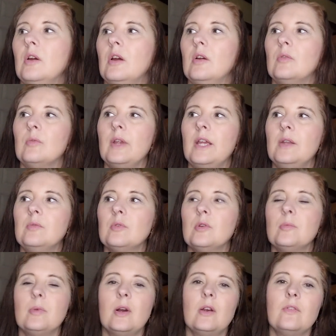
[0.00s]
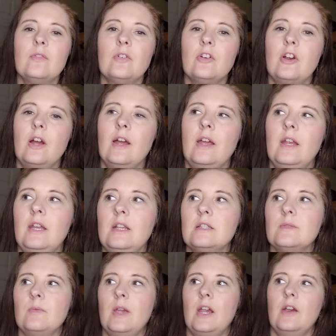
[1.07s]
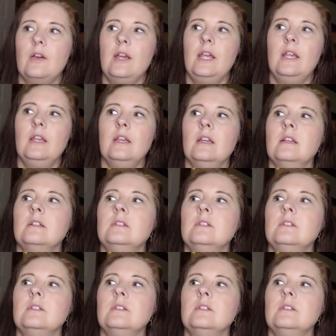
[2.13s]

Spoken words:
Red rhubarb varieties vary,